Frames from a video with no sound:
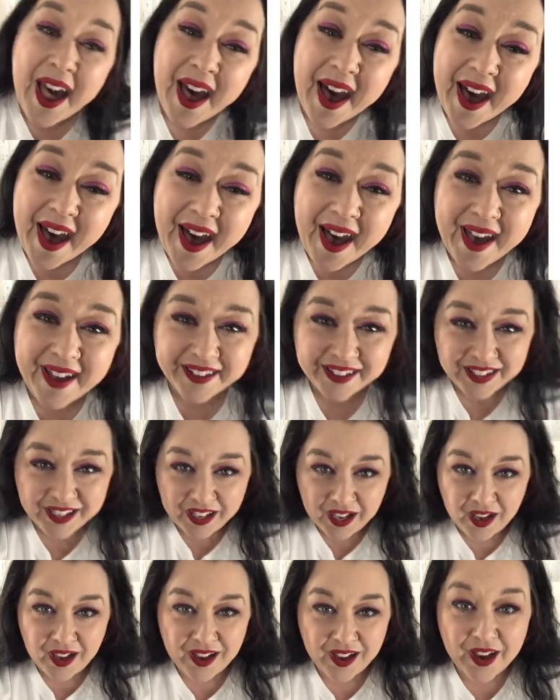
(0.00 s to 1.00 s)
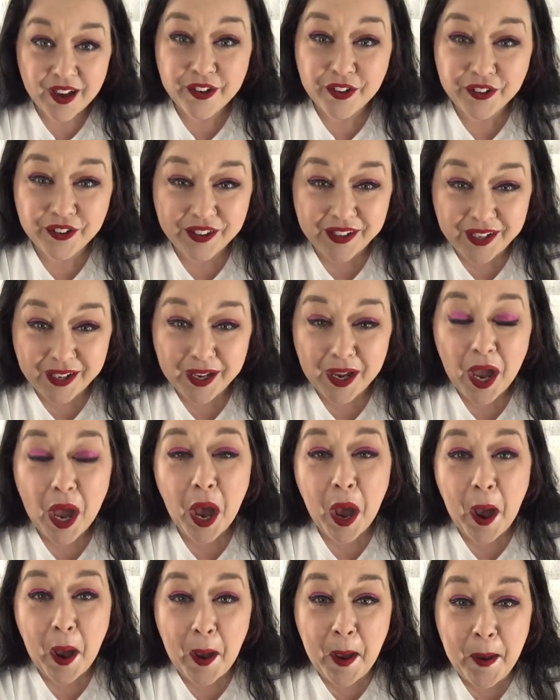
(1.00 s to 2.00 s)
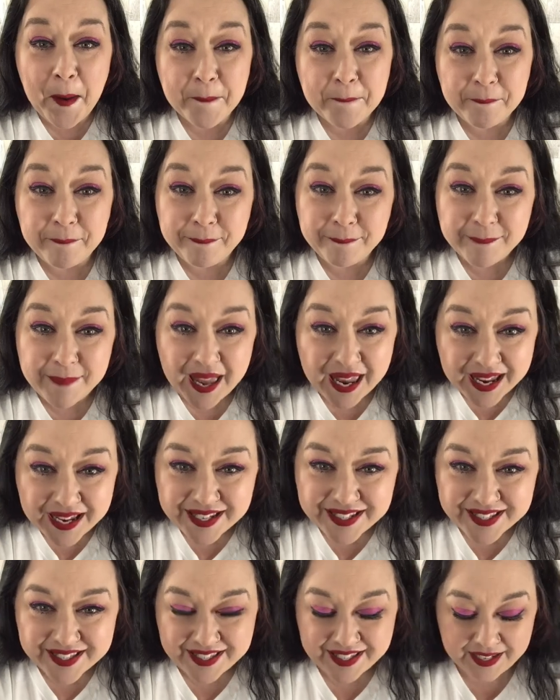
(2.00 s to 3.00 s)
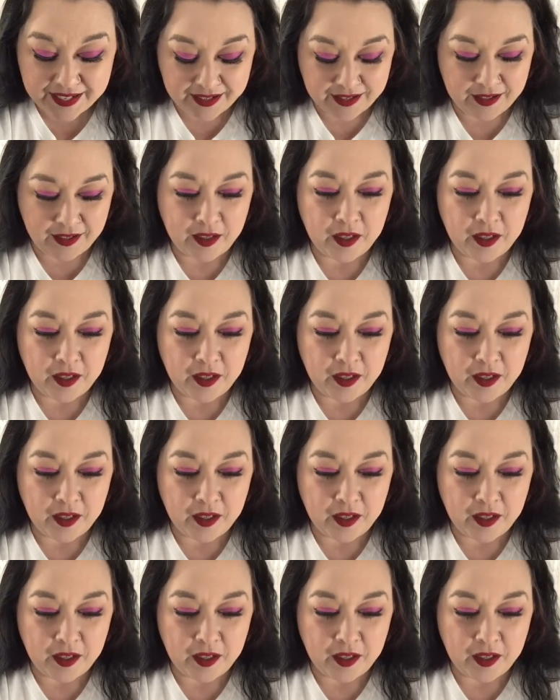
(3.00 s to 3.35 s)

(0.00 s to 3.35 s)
Ha ha ha. Utterly amazing.